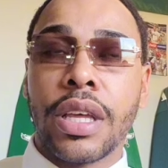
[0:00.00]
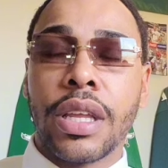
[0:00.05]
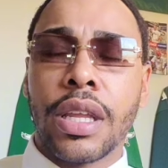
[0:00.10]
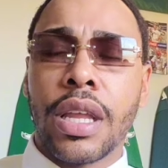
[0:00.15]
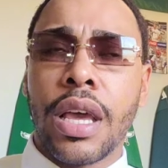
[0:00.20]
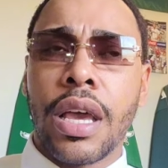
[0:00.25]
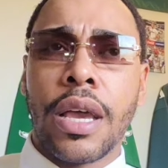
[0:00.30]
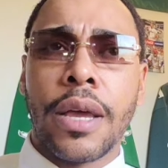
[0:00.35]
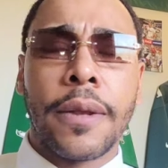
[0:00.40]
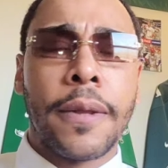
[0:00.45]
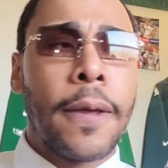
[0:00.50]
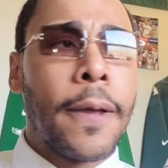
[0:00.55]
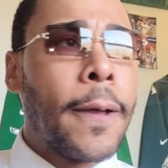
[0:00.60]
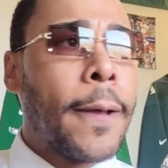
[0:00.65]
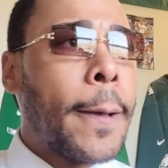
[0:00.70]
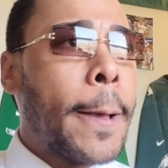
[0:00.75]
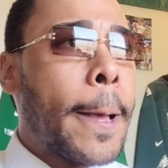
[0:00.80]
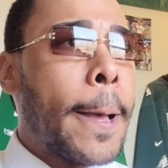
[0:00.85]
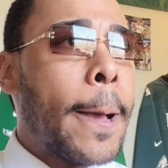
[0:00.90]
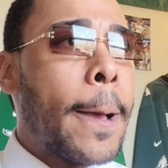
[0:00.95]
deadline.
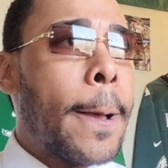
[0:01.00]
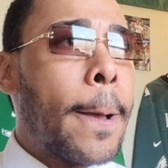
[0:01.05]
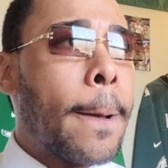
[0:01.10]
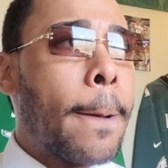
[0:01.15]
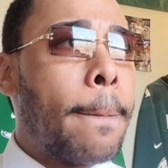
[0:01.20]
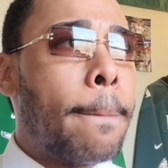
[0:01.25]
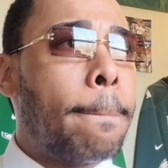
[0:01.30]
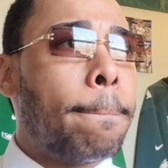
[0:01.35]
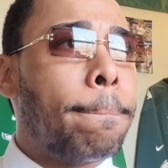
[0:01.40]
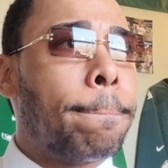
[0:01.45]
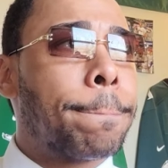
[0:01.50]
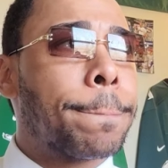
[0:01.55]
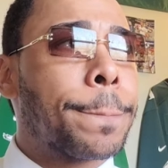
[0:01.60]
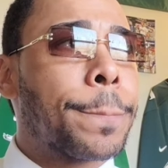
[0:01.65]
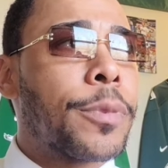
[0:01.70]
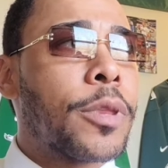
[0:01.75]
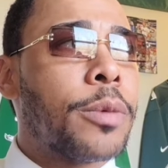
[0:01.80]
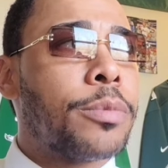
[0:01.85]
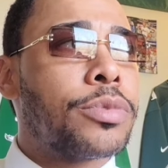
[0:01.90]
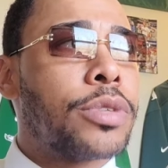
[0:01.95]
Um,
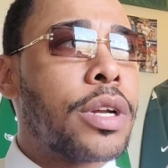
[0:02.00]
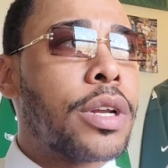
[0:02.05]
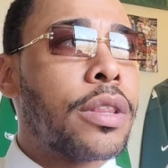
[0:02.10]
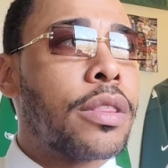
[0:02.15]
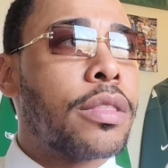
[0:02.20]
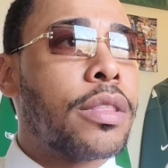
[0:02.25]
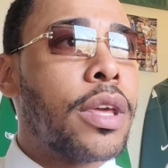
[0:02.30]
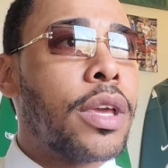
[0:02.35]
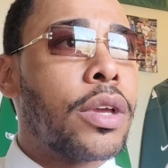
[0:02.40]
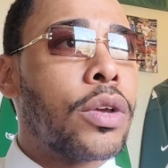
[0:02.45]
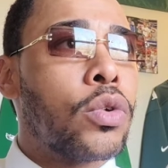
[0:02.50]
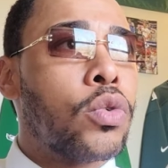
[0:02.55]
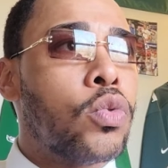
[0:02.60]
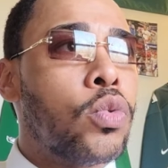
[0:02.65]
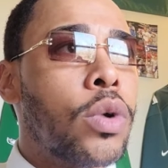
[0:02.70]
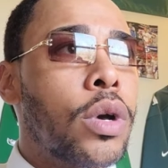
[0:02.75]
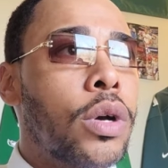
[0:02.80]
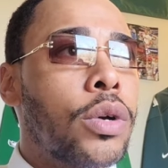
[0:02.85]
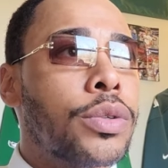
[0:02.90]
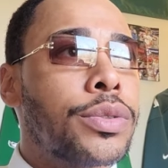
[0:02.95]
I'm trying to think
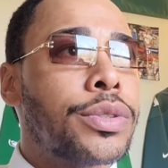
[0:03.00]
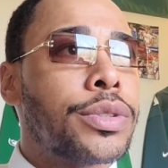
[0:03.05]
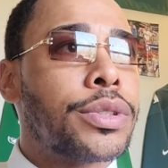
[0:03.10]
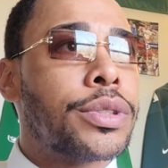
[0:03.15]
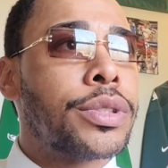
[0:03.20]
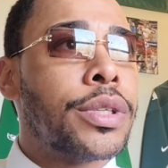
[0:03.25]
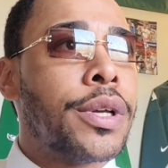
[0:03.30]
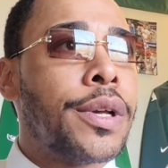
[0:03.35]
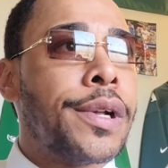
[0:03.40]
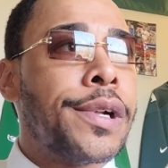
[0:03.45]
who else.